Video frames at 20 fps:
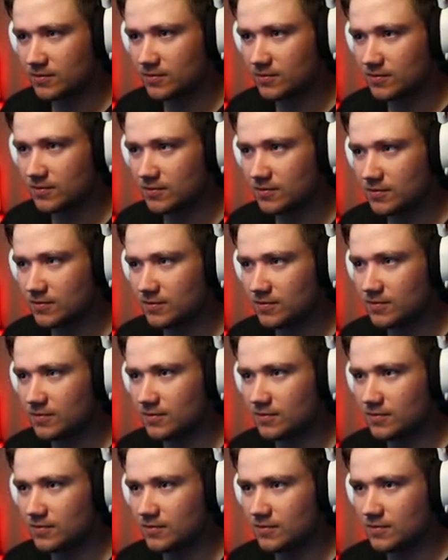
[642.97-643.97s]

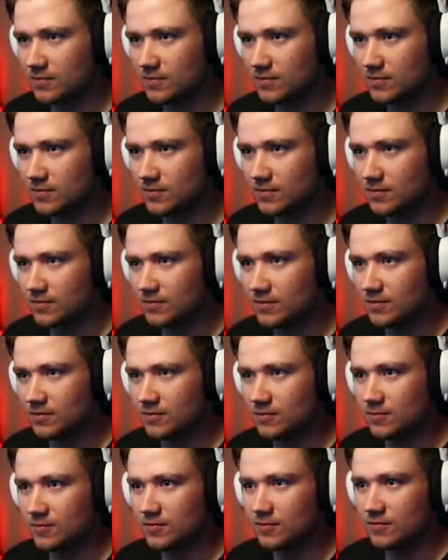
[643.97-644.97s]

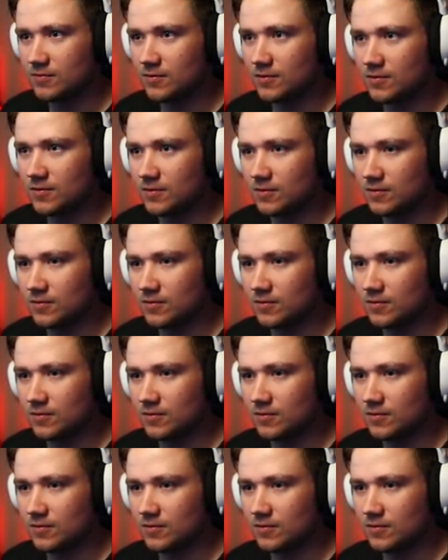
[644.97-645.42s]
[no speech]